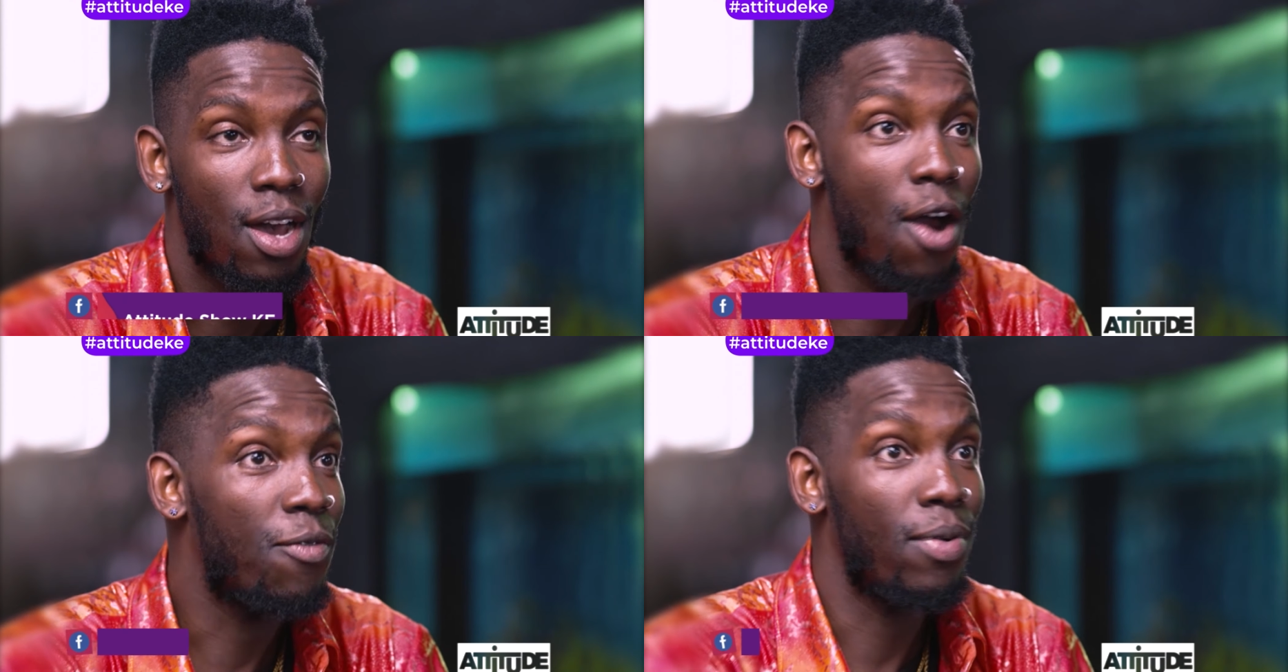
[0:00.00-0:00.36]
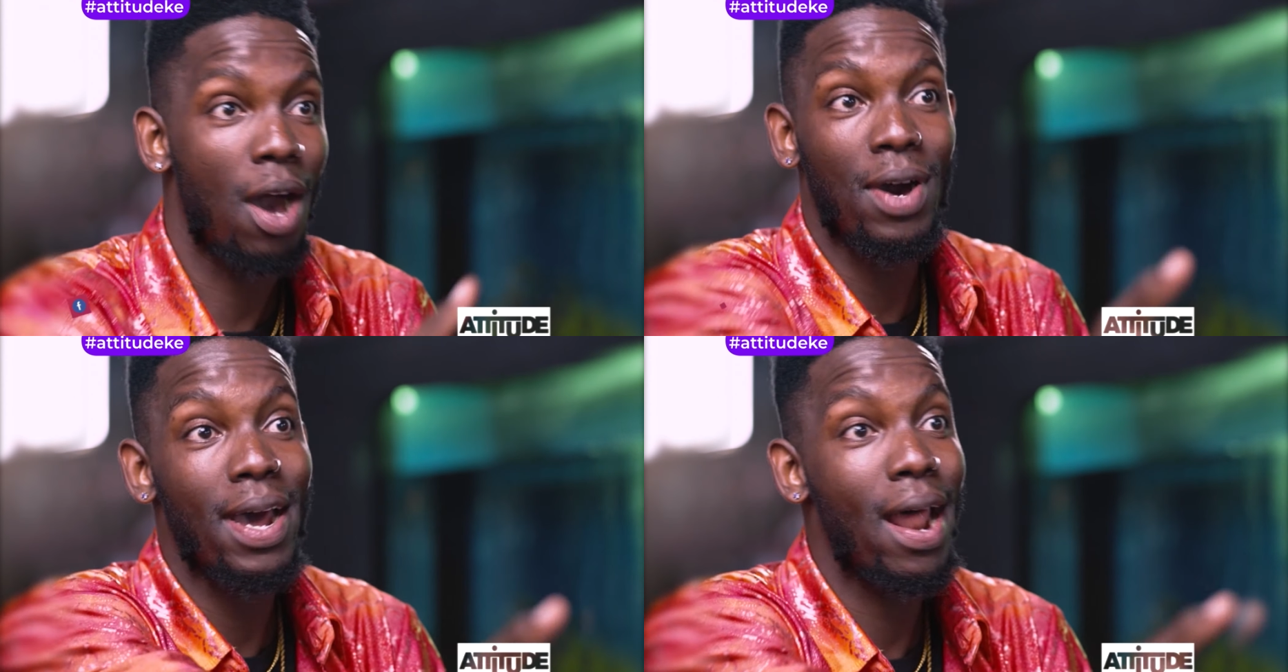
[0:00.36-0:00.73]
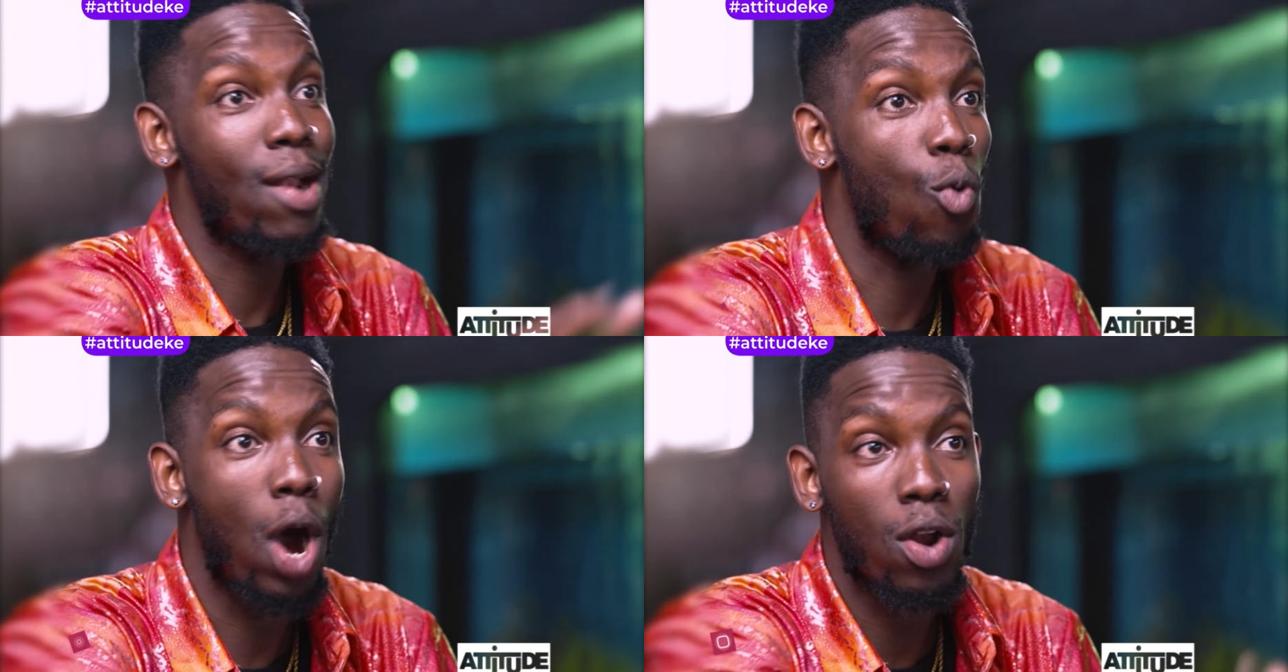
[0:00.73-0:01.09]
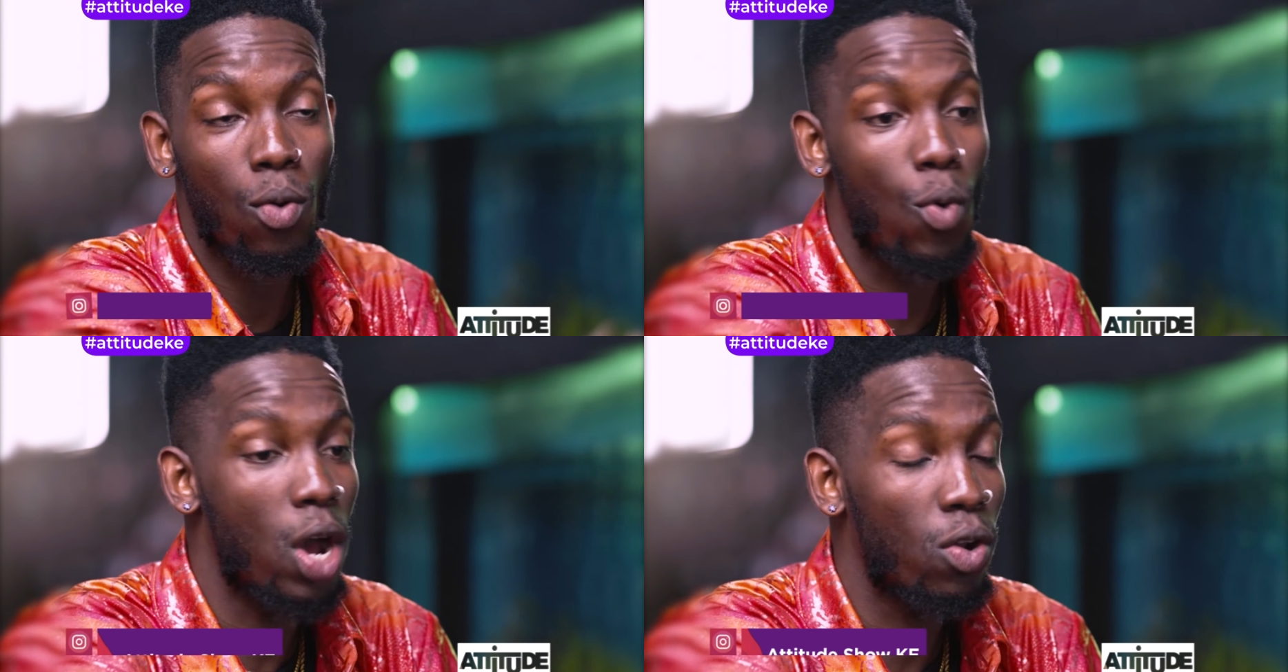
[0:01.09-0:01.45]
I've, I've had an one
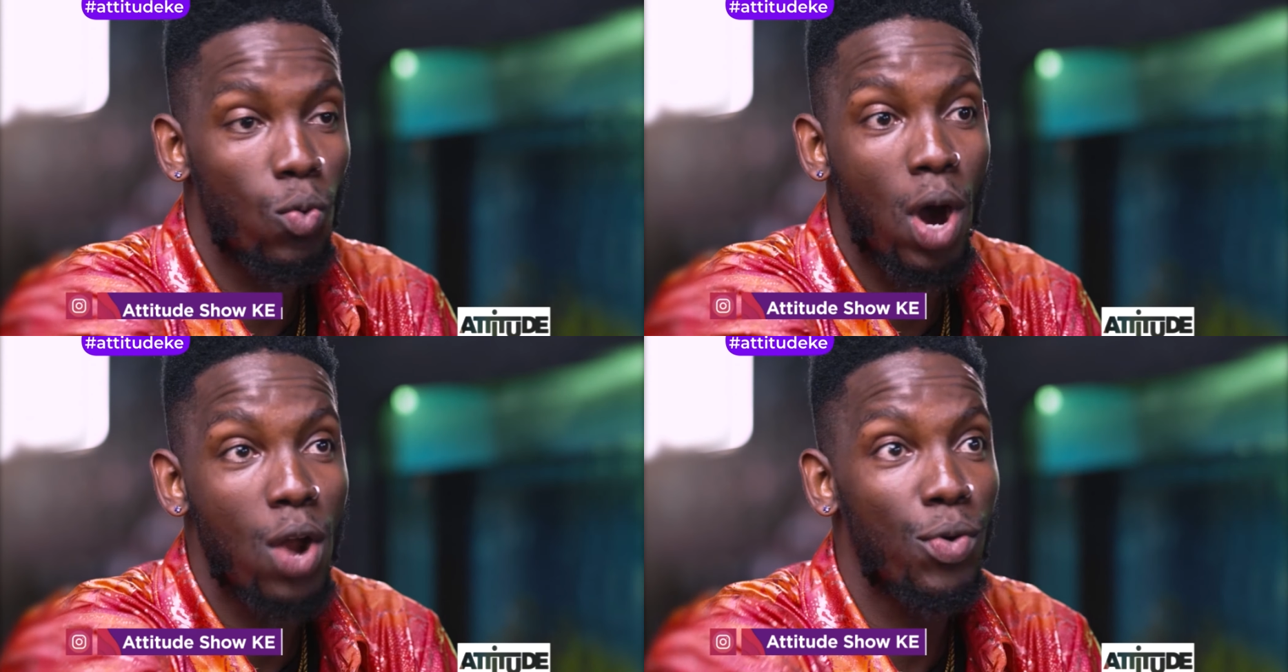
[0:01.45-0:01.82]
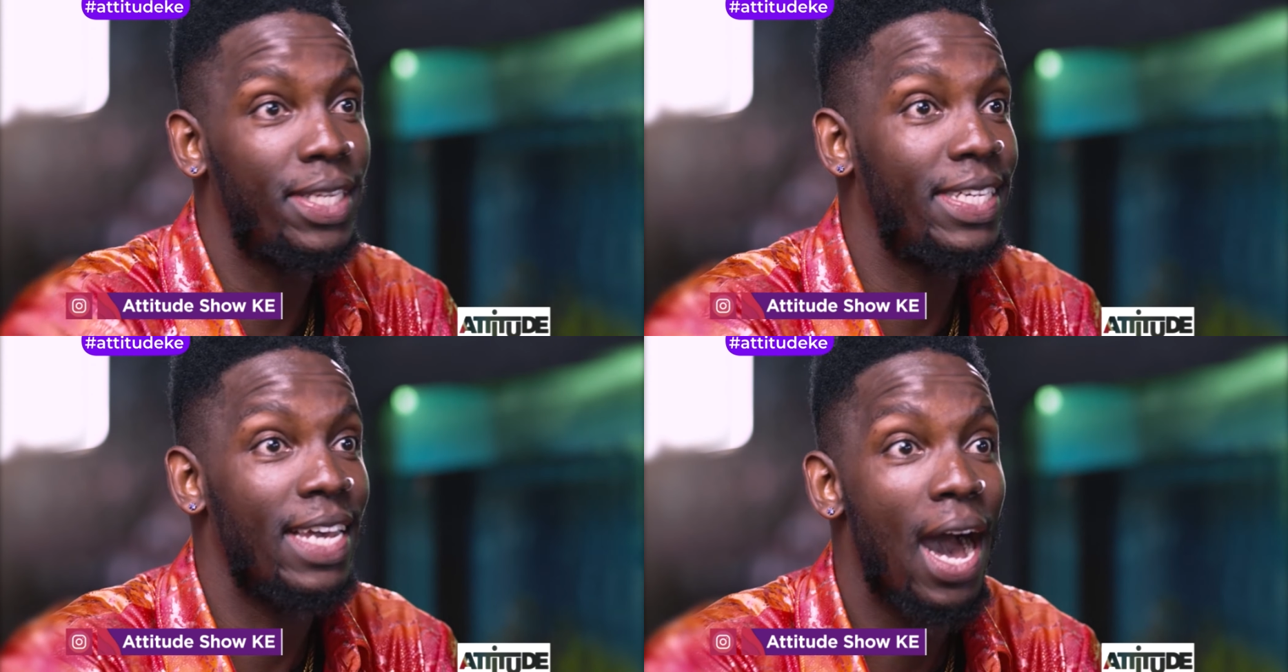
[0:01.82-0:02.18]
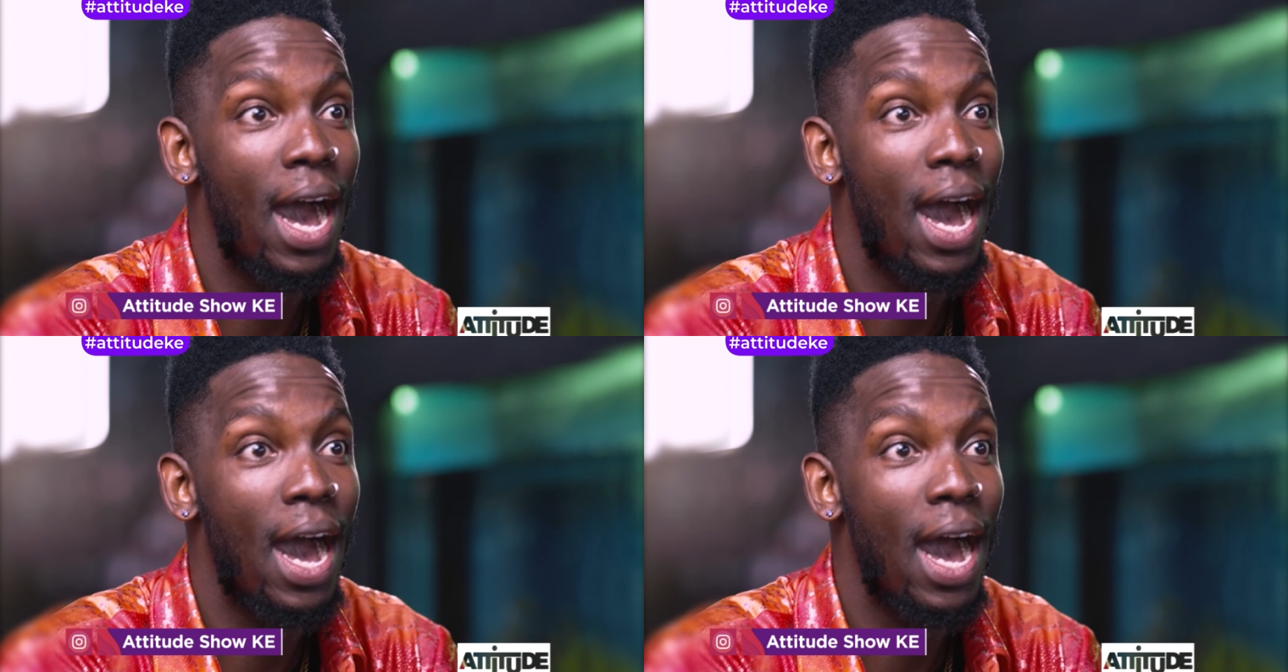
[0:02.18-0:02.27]
one on one with Ti.